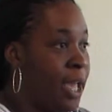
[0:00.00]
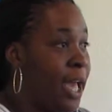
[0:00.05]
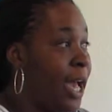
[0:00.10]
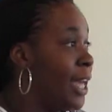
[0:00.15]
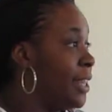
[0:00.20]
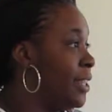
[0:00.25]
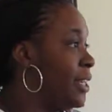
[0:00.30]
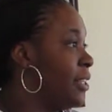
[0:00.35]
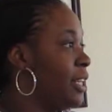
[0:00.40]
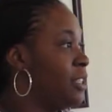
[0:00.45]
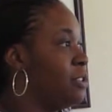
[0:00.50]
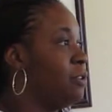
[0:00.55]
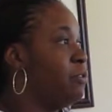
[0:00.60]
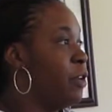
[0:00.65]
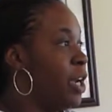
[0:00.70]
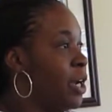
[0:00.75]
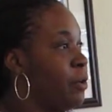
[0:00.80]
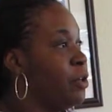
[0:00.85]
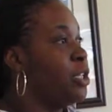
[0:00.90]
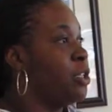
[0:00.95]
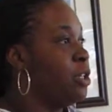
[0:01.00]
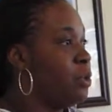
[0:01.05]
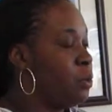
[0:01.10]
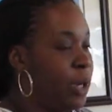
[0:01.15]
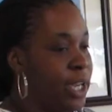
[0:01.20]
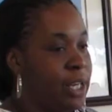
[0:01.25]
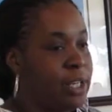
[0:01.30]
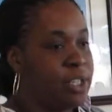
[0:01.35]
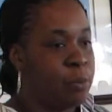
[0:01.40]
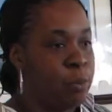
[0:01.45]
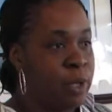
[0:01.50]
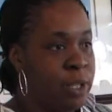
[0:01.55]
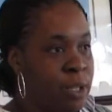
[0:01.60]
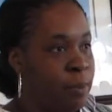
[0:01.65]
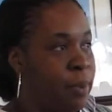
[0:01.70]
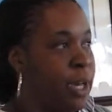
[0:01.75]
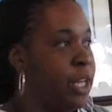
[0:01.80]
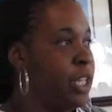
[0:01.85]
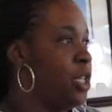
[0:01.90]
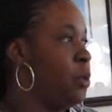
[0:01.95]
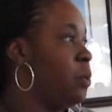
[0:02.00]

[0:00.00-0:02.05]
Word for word: I think that's a very good way to spend the money.